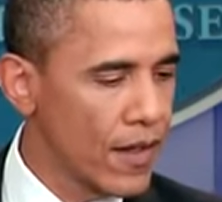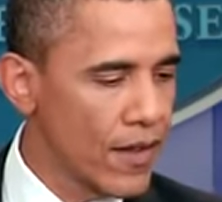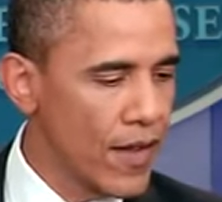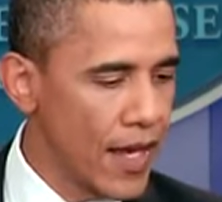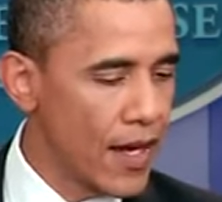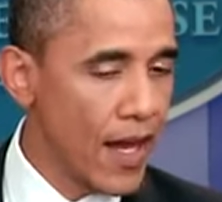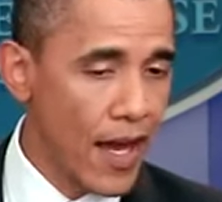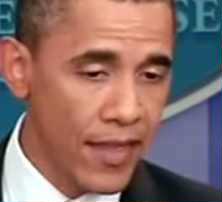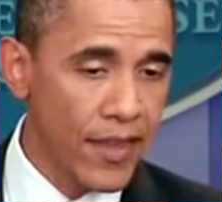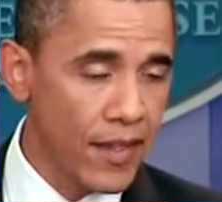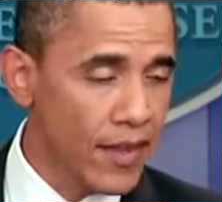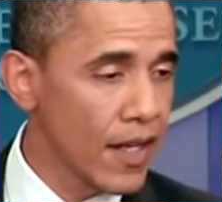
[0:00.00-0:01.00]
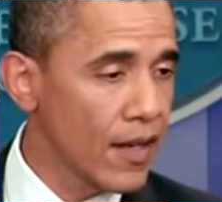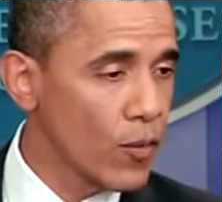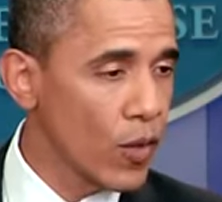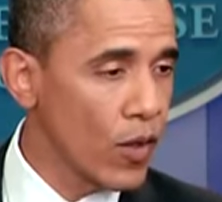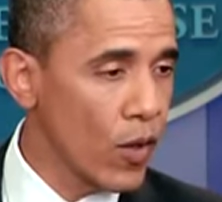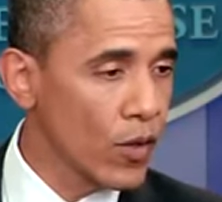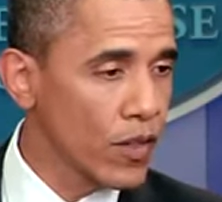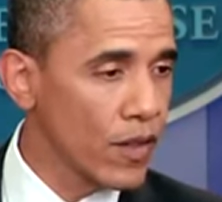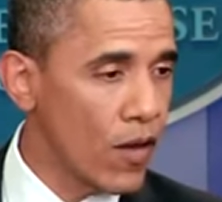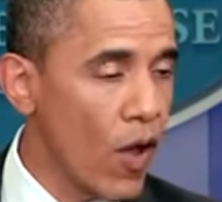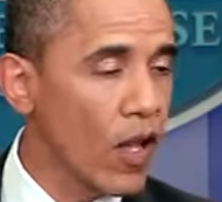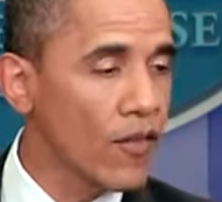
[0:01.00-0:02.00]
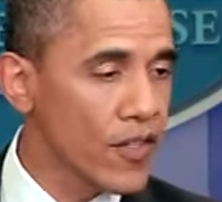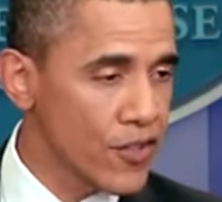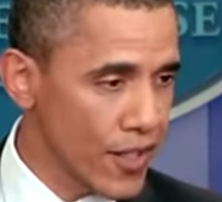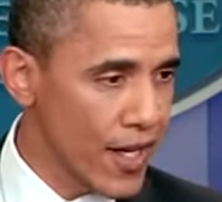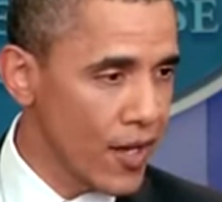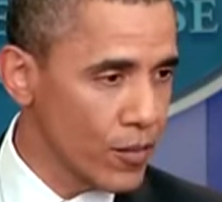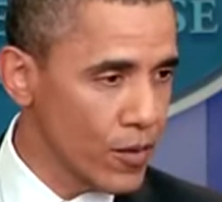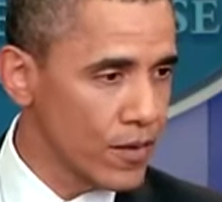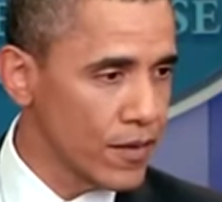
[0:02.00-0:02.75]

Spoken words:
then I think they will hold all of us accountable.